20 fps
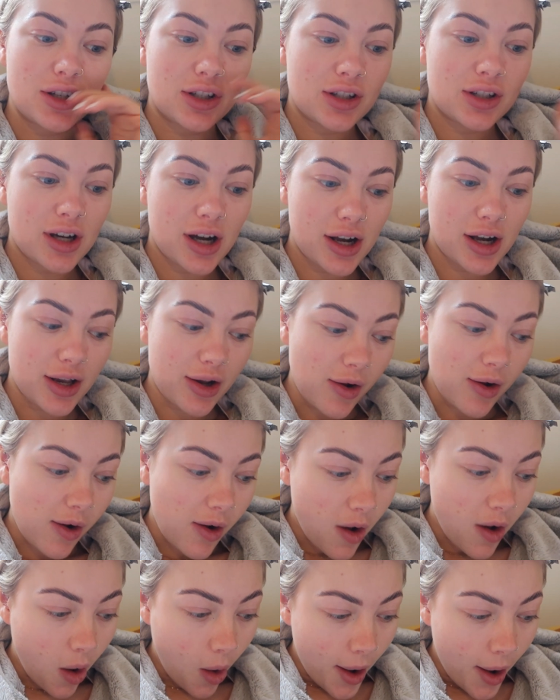So
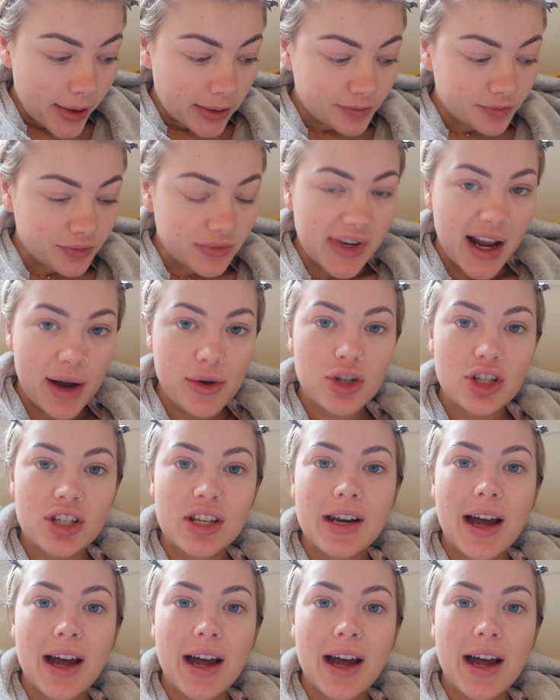now we're just